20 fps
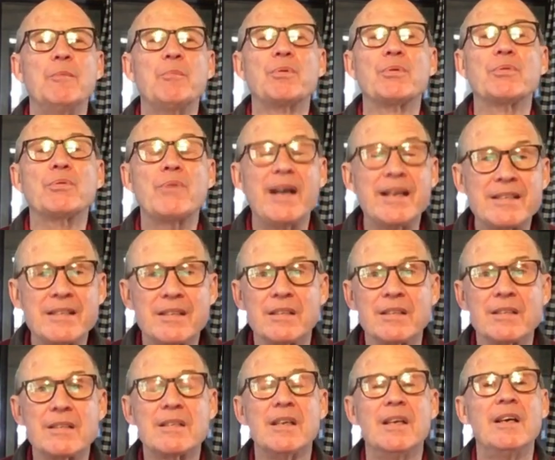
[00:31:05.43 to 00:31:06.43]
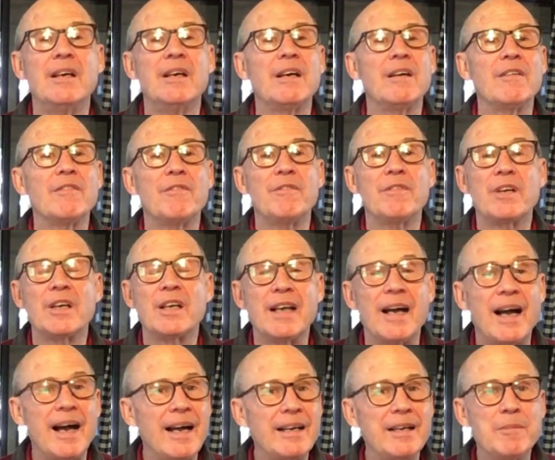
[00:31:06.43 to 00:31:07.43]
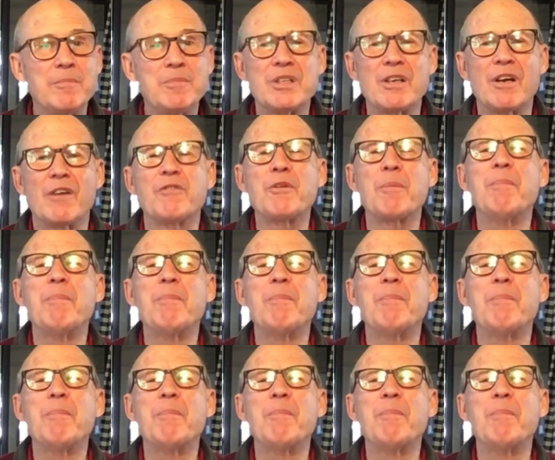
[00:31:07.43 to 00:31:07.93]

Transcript: presence of God Himself,